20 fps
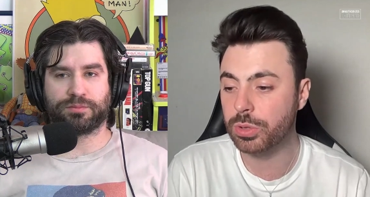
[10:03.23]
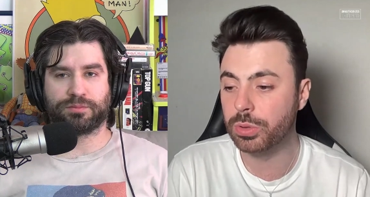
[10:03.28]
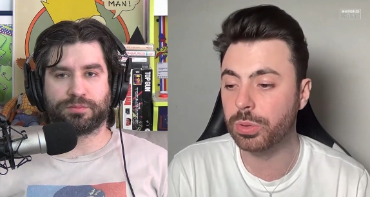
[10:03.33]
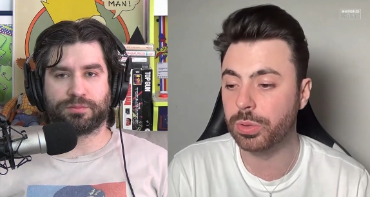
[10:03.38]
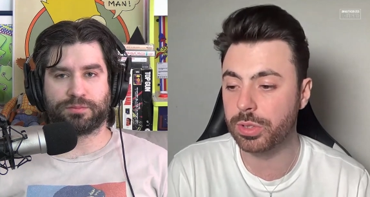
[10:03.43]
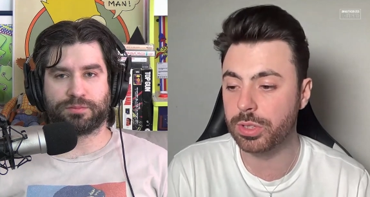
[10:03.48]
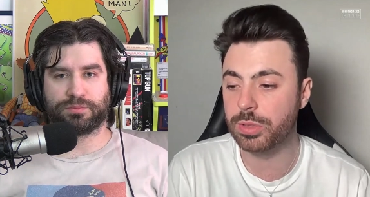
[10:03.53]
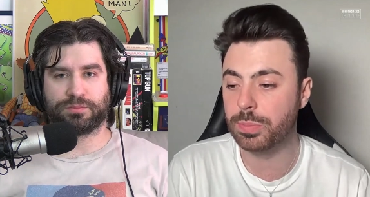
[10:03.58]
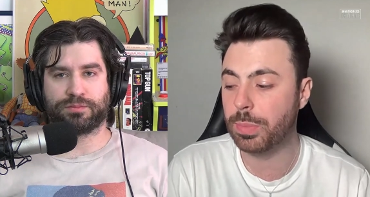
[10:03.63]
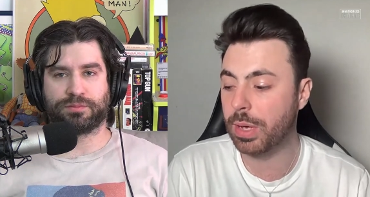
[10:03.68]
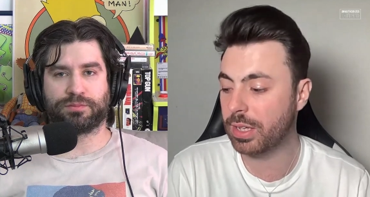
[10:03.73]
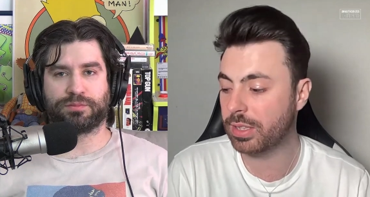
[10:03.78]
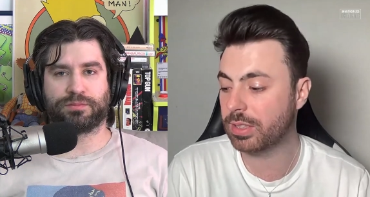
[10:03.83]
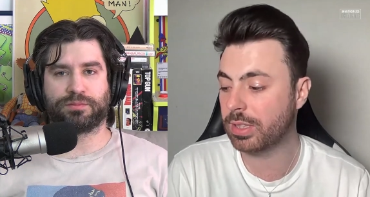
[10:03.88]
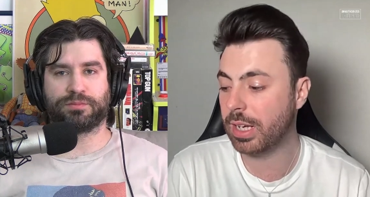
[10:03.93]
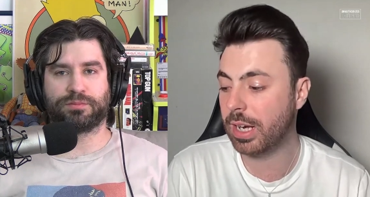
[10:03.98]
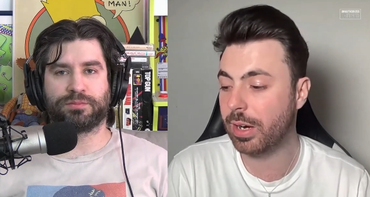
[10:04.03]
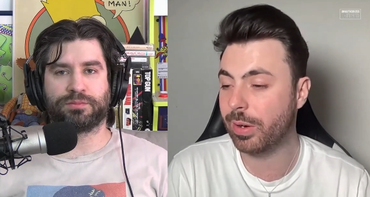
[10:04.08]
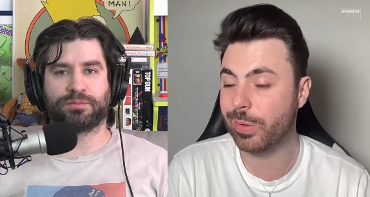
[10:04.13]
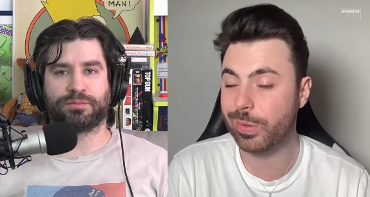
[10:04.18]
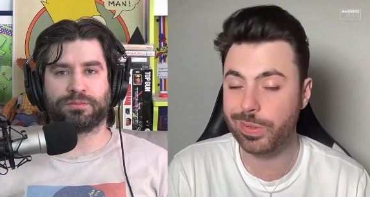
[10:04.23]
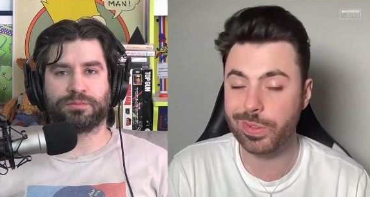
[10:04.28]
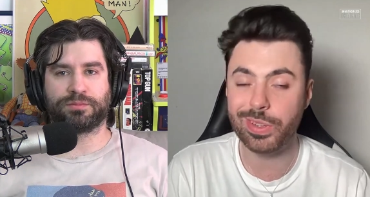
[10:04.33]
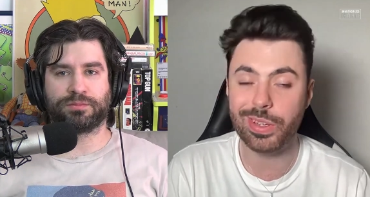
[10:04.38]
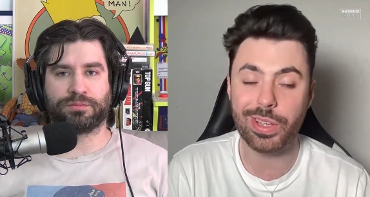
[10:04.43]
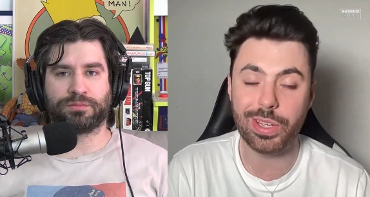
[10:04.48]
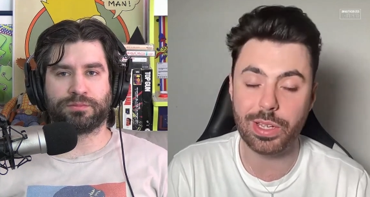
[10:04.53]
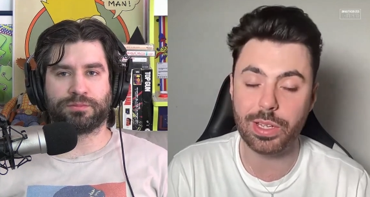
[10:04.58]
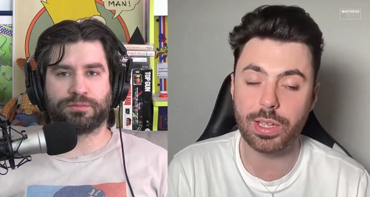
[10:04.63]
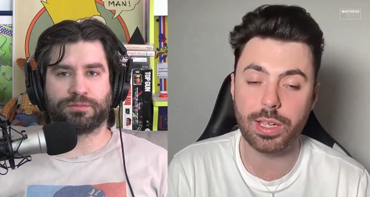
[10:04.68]
Speaker 1: sort this mess out
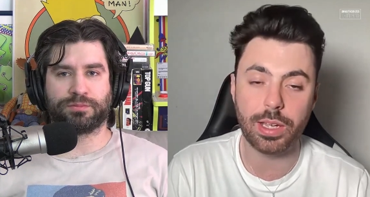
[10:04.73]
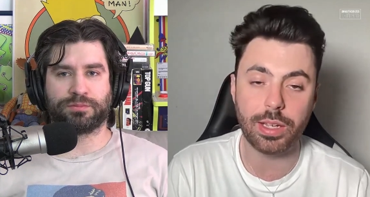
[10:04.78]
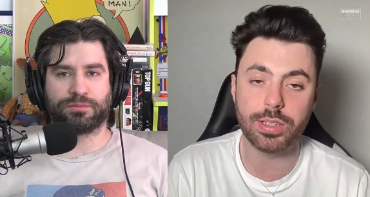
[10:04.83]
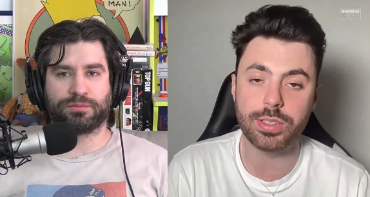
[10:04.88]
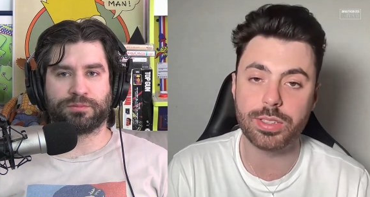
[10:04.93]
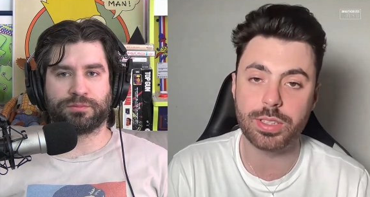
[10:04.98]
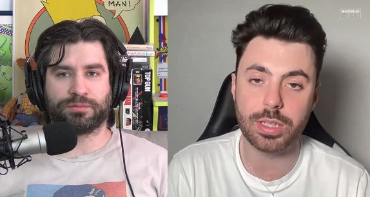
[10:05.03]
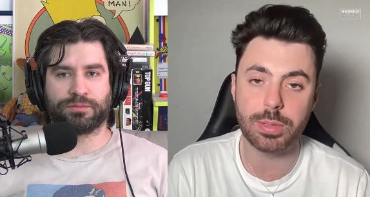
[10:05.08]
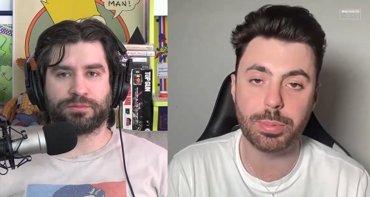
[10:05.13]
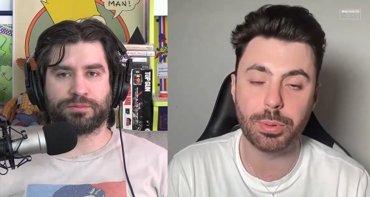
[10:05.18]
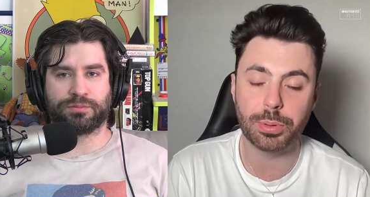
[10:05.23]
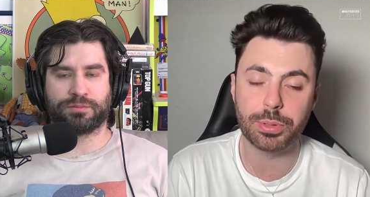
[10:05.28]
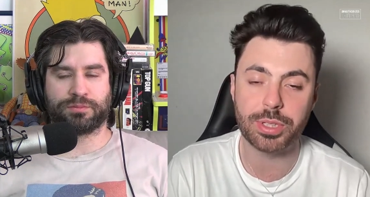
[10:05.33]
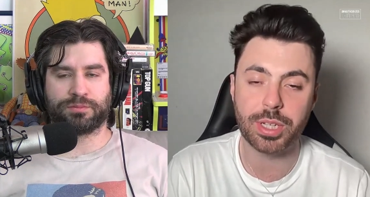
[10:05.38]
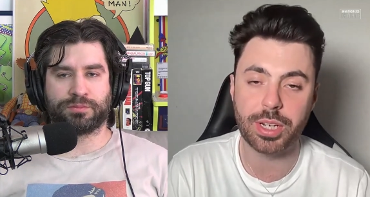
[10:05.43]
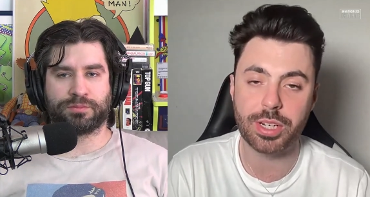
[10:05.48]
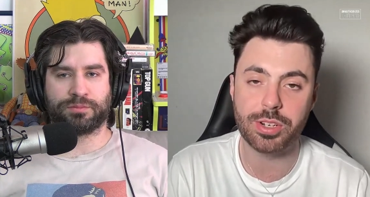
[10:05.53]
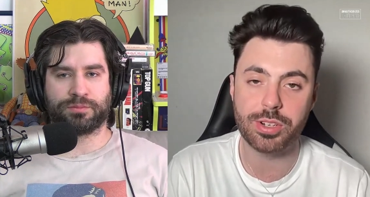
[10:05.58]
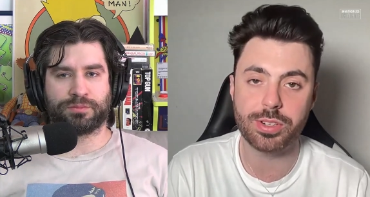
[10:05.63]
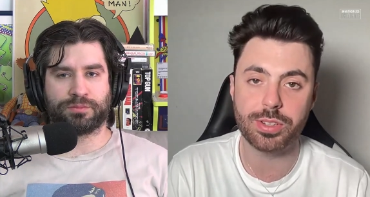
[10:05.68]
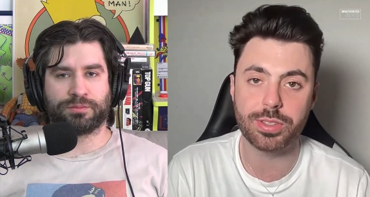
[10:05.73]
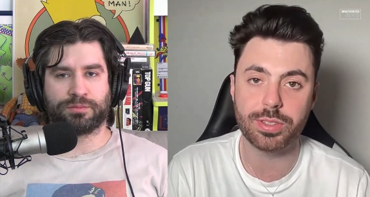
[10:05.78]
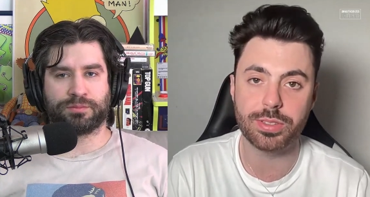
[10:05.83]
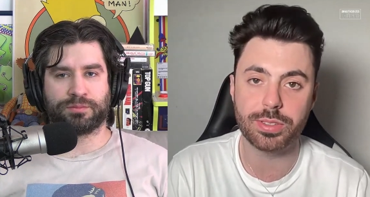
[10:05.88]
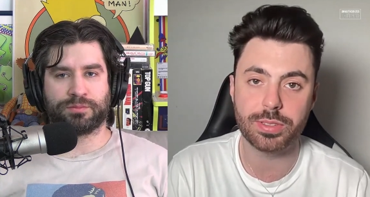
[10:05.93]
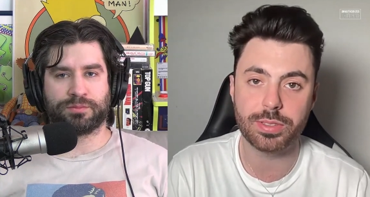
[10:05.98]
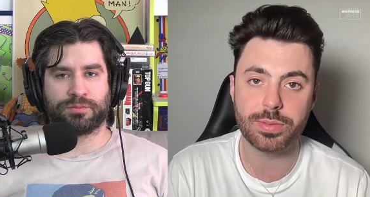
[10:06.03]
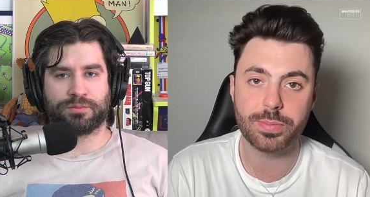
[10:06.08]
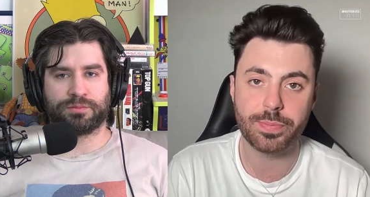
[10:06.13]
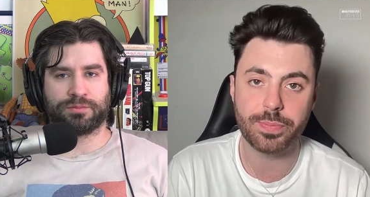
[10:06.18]
is
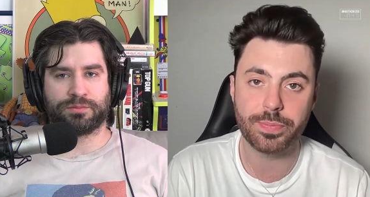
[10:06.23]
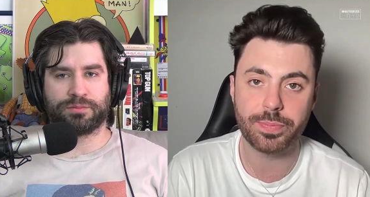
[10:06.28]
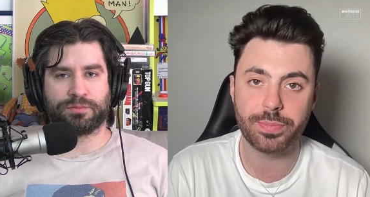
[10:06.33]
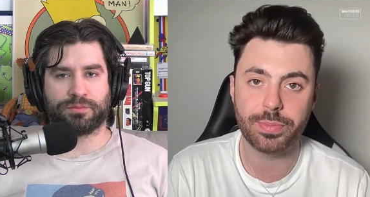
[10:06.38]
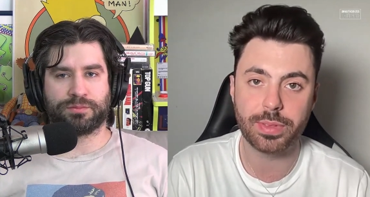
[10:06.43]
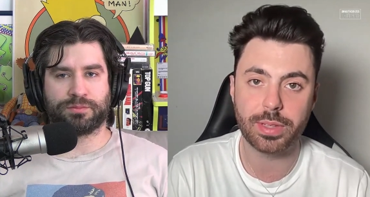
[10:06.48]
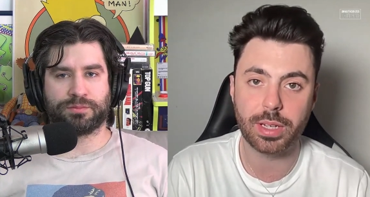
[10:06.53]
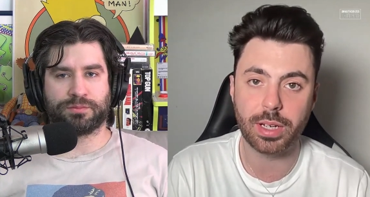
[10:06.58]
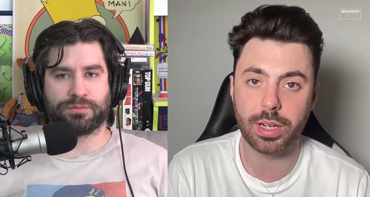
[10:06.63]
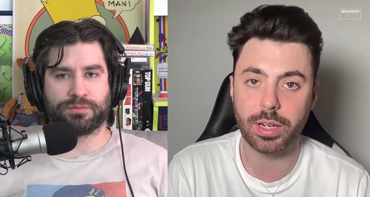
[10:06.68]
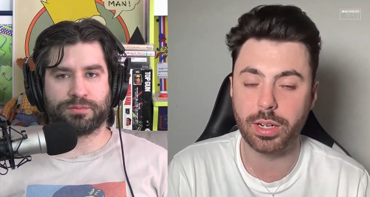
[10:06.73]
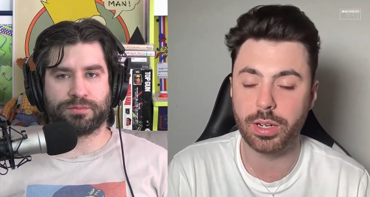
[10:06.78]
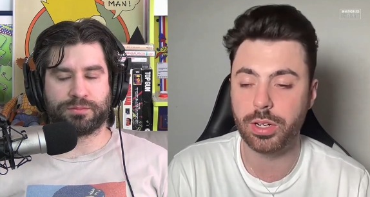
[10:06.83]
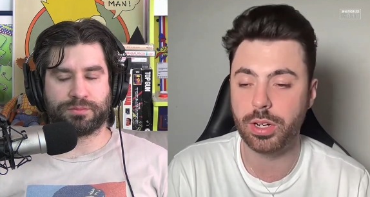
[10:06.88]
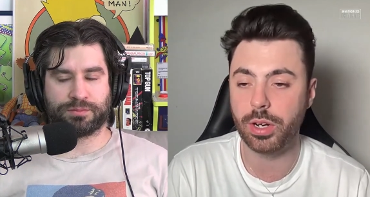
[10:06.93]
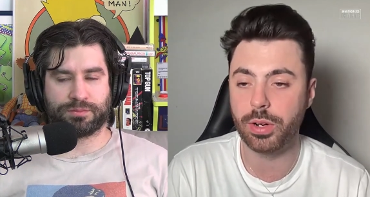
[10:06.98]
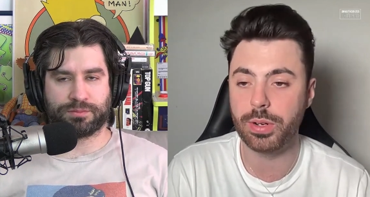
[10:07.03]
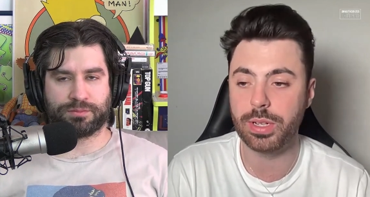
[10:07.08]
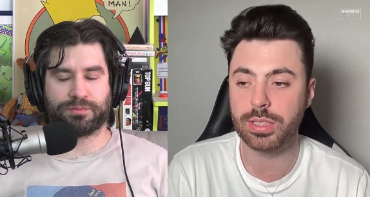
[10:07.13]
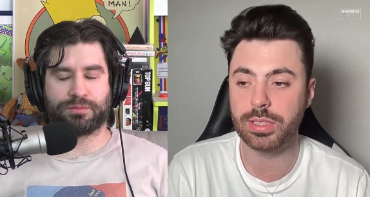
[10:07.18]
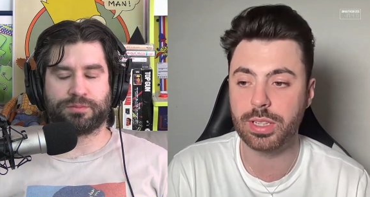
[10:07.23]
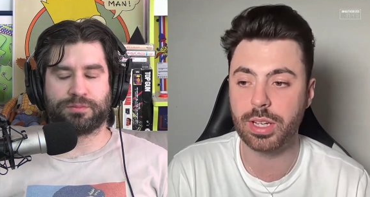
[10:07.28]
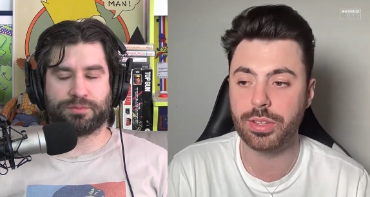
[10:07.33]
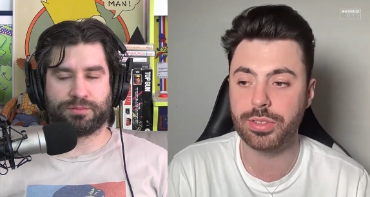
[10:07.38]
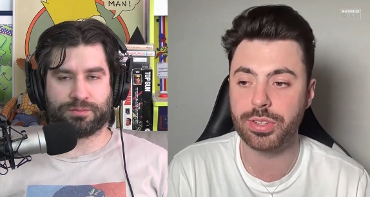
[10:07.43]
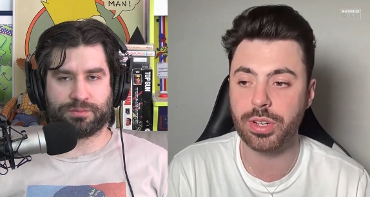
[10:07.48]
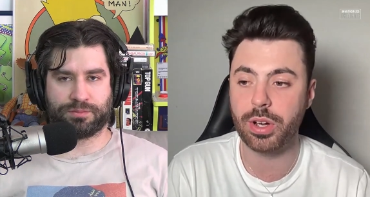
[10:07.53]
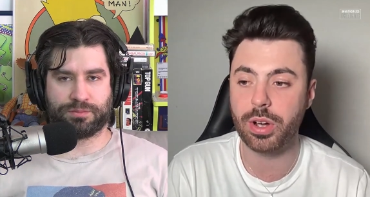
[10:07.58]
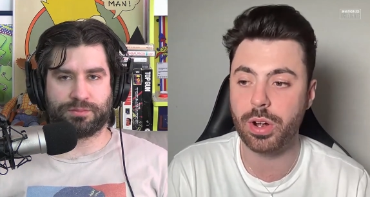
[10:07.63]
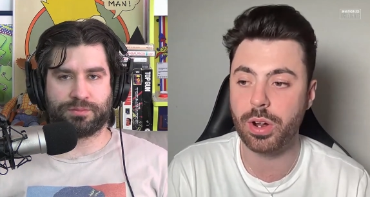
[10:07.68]
deportations and I know it
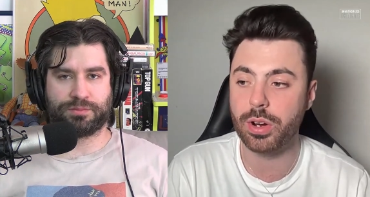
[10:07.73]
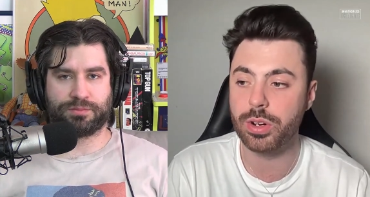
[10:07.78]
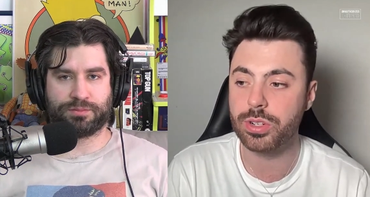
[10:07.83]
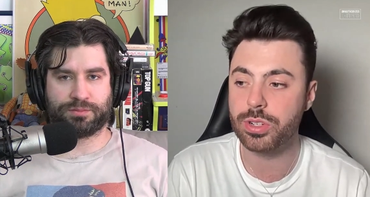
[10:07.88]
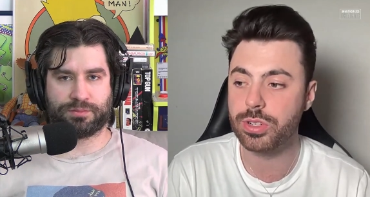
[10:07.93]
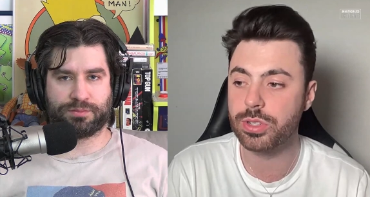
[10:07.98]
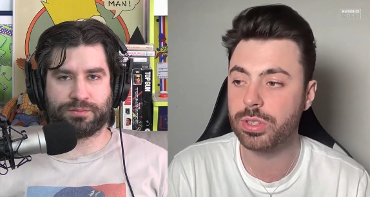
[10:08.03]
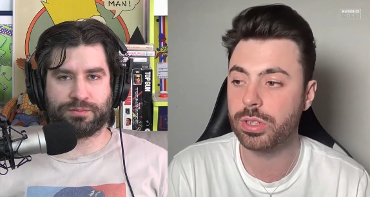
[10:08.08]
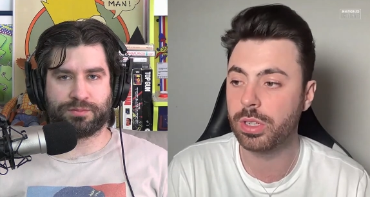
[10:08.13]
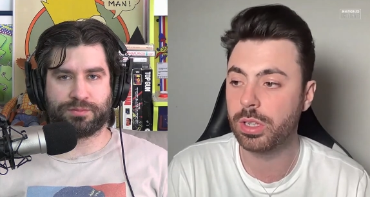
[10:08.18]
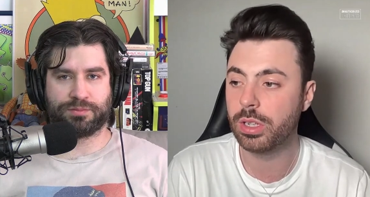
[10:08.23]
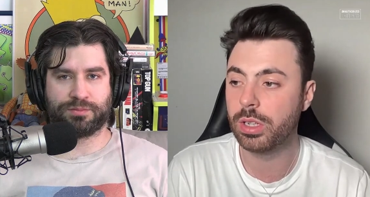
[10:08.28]
sounds harsh,